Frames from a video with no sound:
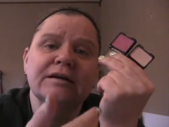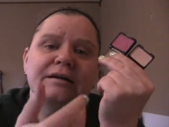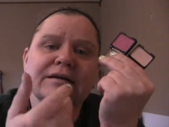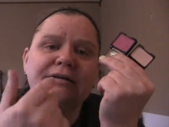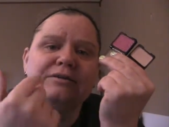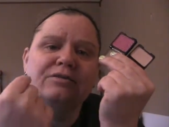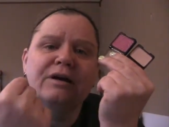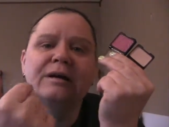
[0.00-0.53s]

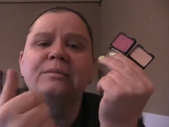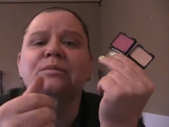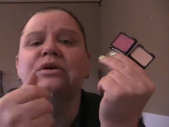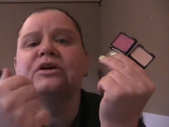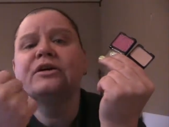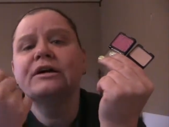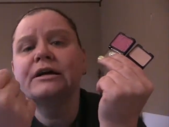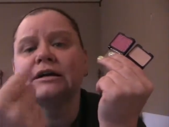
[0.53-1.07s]
and
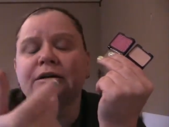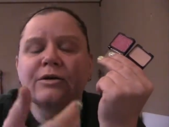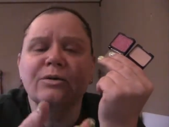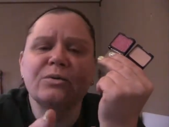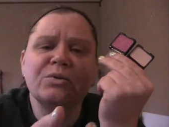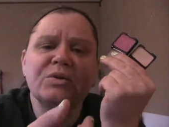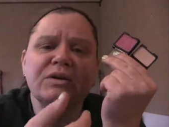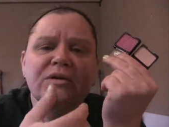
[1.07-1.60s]
cranberry and
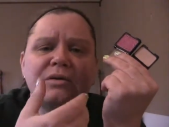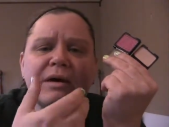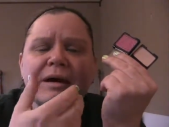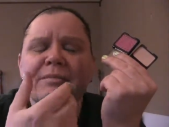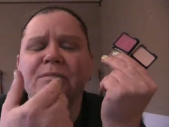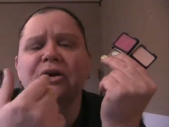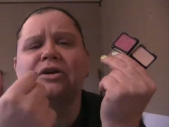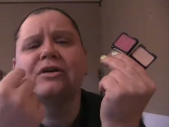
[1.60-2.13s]
gold and
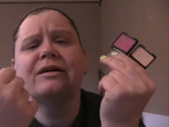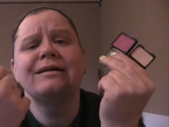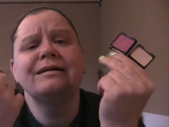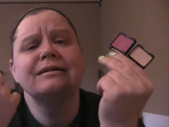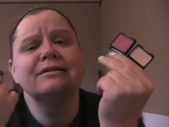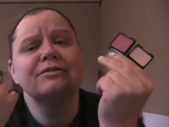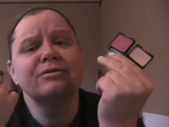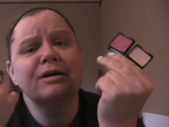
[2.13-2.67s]
cranberry
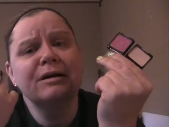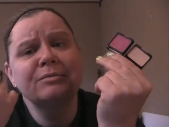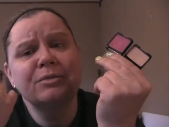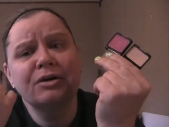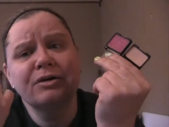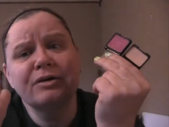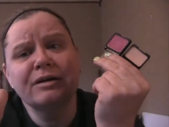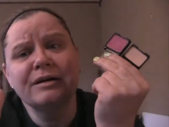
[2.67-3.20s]

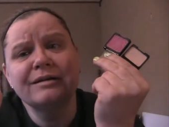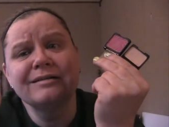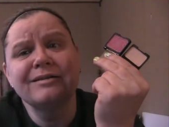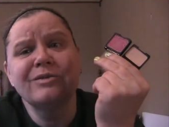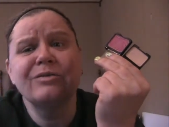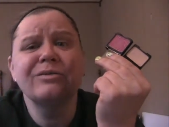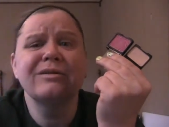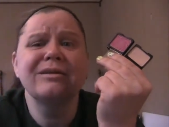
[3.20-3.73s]
and
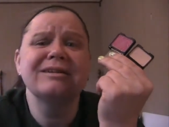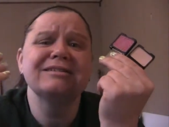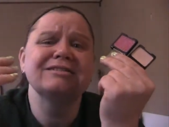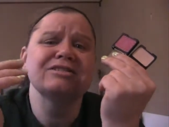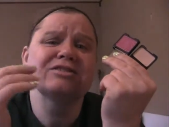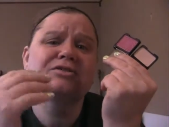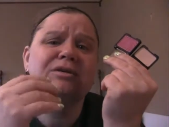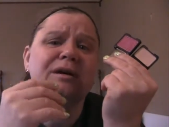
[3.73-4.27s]
orange
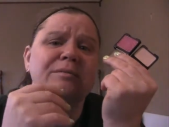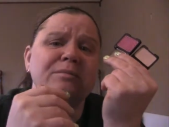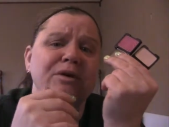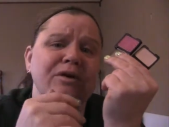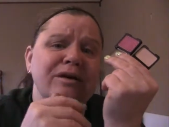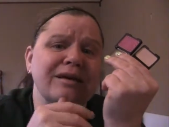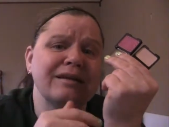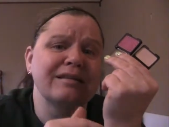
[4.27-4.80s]
and
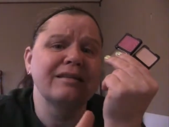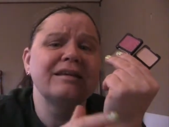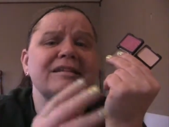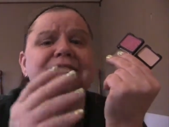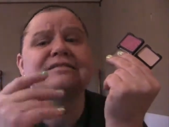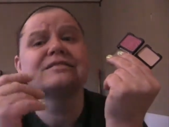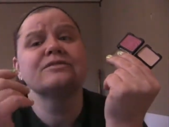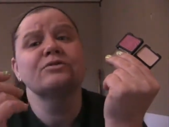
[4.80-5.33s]
cranberry and
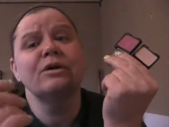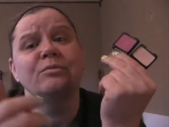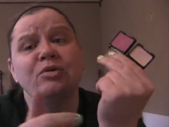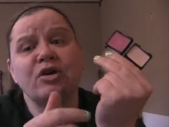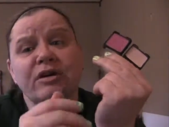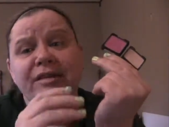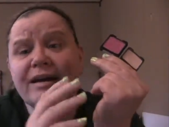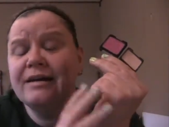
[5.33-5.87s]
this and
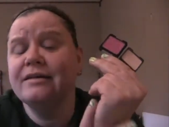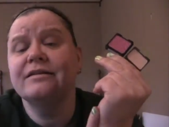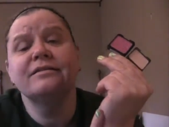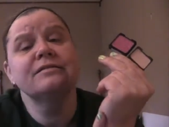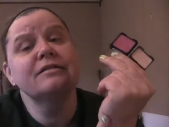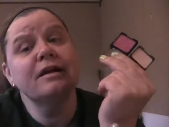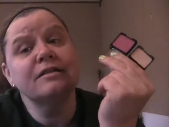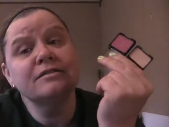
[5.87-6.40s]
cranberry and that, and
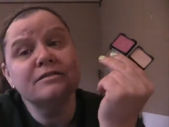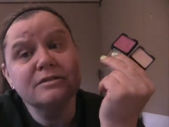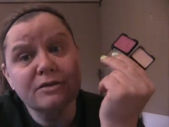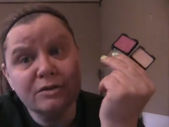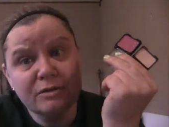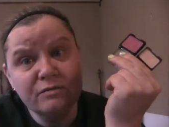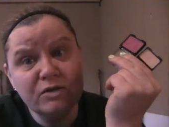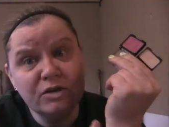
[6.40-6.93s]
I got so
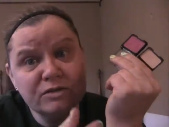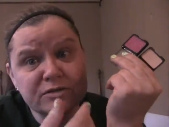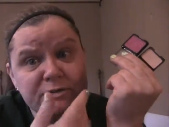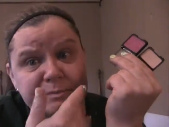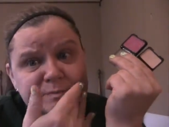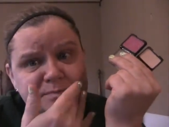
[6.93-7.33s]
confused.